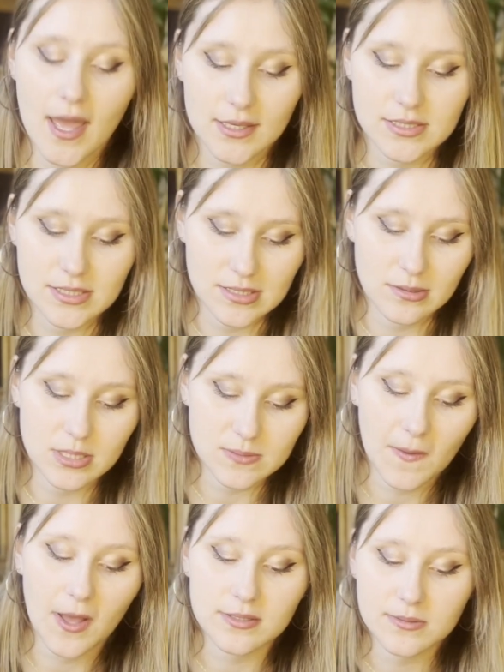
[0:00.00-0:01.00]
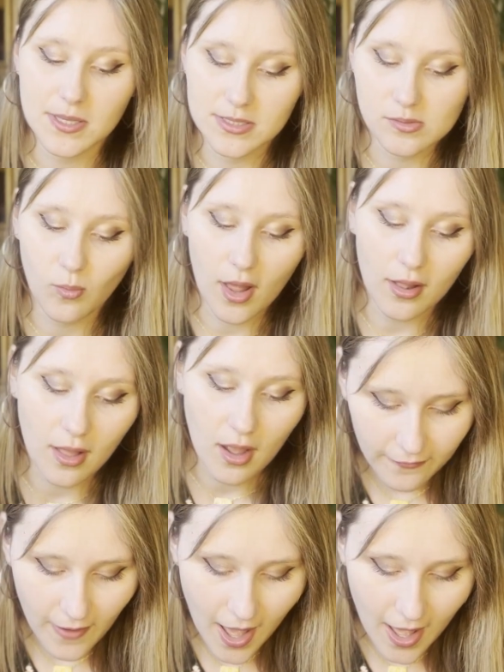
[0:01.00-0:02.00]
x's in this box as well.
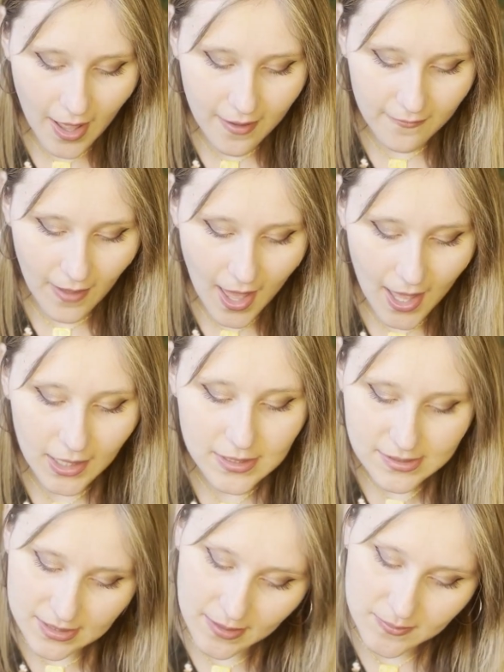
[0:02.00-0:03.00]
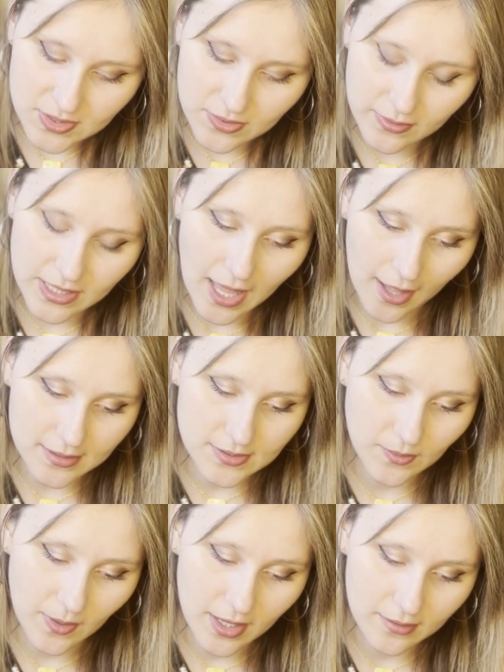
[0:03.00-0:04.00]
5x times 3x
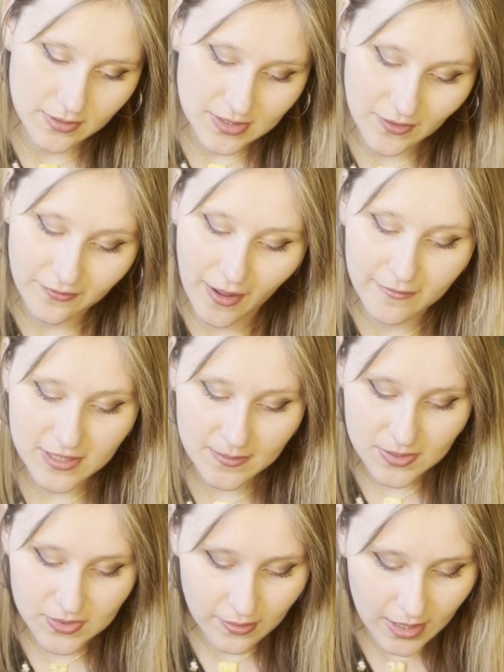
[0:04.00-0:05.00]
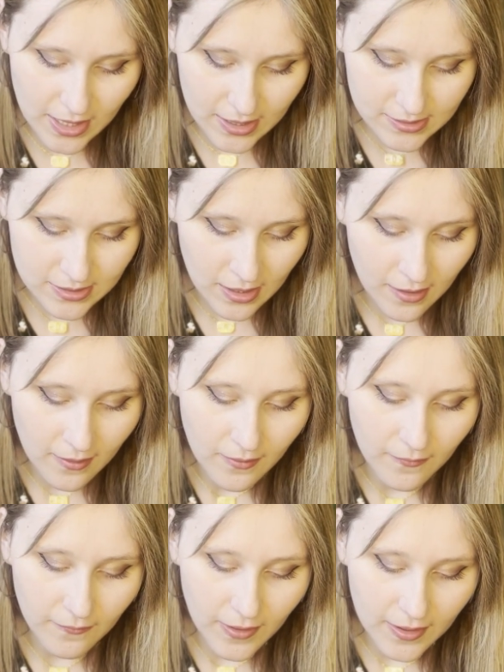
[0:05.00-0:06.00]
squared. So 5 times 3 is
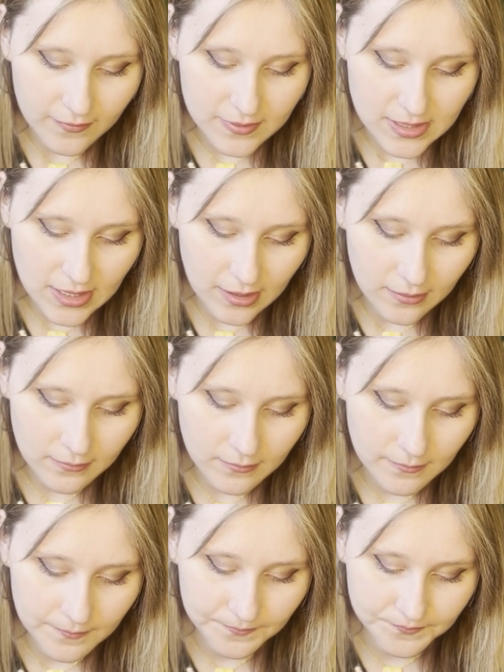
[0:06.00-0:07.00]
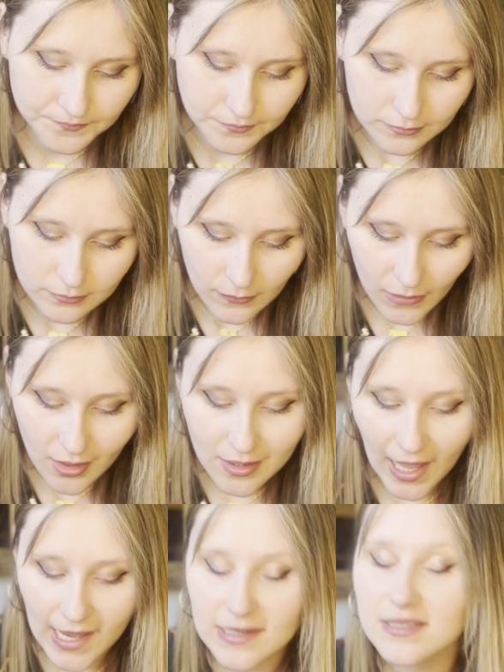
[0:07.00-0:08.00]
15.
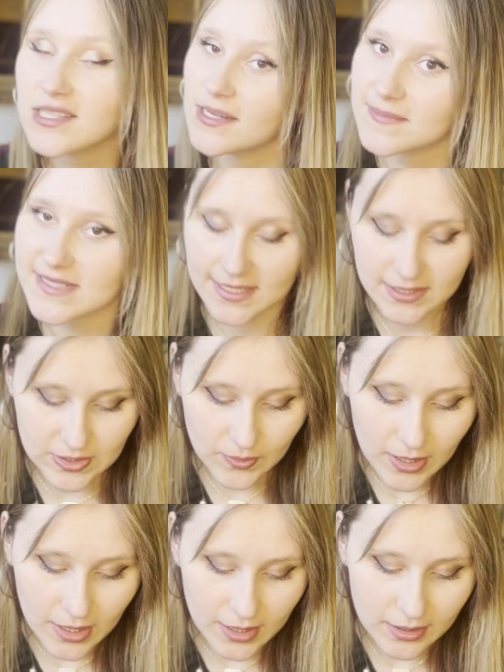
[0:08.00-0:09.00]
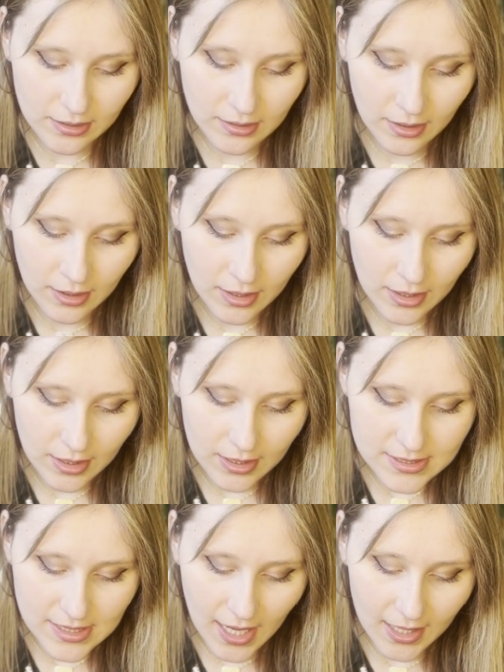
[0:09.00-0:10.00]
X times x squared
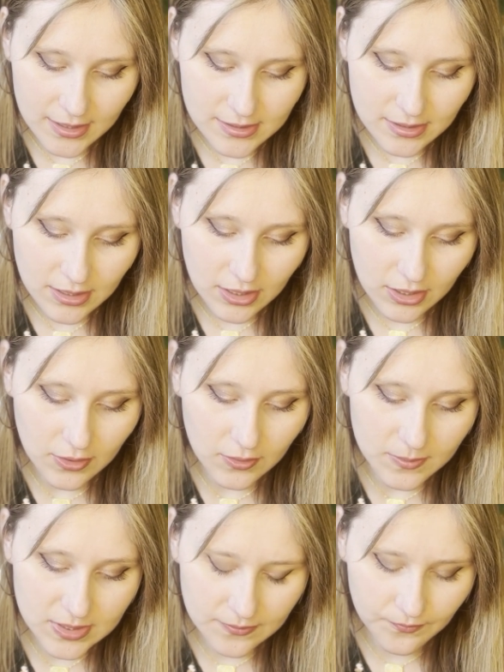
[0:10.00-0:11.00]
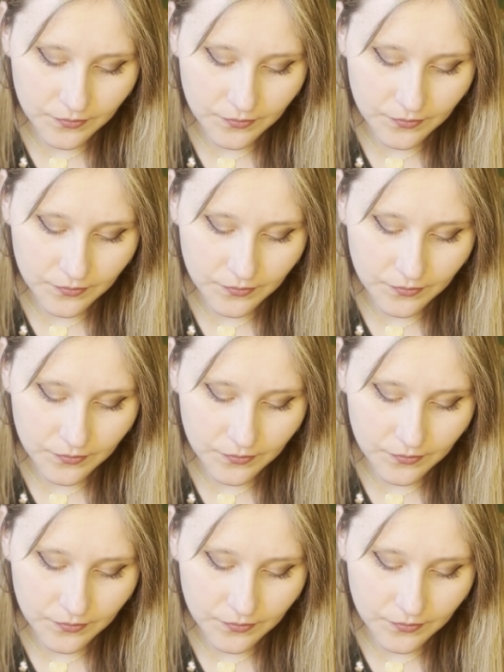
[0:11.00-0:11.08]
is x cubed.